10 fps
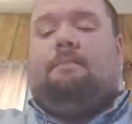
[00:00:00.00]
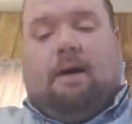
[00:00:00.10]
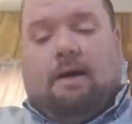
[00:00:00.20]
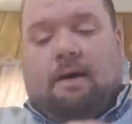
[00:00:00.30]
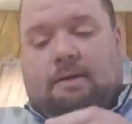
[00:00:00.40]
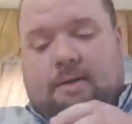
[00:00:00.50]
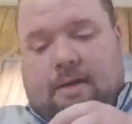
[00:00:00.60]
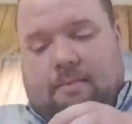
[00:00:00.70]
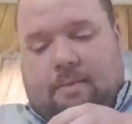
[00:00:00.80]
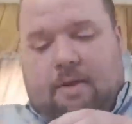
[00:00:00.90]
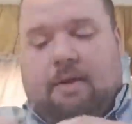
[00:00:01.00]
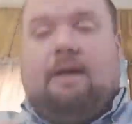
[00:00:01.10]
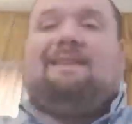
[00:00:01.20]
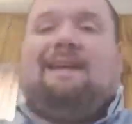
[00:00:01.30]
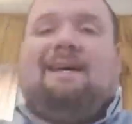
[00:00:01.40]
honestly I'm running on a
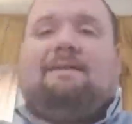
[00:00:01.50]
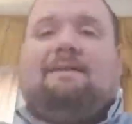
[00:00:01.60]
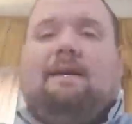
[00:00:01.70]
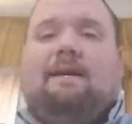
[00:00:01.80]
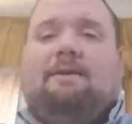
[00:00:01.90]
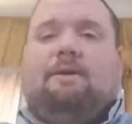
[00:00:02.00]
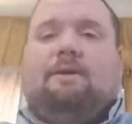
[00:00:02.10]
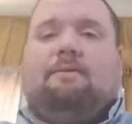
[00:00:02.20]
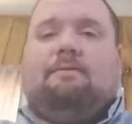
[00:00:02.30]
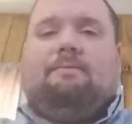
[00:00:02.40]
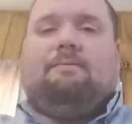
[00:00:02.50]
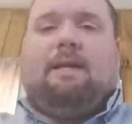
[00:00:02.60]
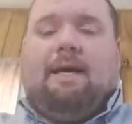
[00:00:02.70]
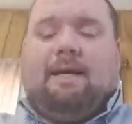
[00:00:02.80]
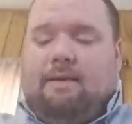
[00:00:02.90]
tight schedule. It's
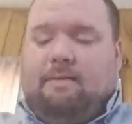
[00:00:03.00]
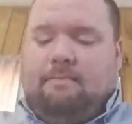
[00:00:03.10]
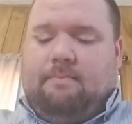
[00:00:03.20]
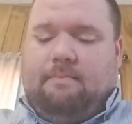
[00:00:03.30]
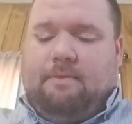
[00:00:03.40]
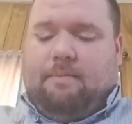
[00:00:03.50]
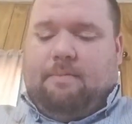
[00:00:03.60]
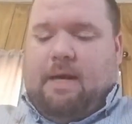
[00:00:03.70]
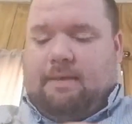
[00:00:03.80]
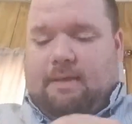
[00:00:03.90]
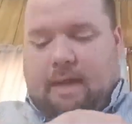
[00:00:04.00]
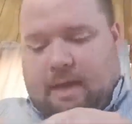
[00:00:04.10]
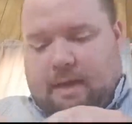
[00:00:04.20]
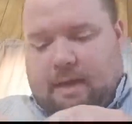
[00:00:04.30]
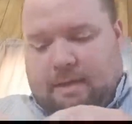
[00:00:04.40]
kind of surprising that I
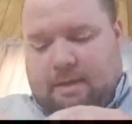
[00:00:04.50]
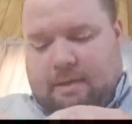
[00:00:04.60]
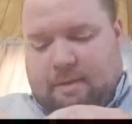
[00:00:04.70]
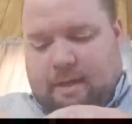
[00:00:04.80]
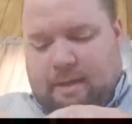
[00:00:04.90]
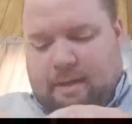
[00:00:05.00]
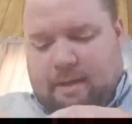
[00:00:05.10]
got to do it today,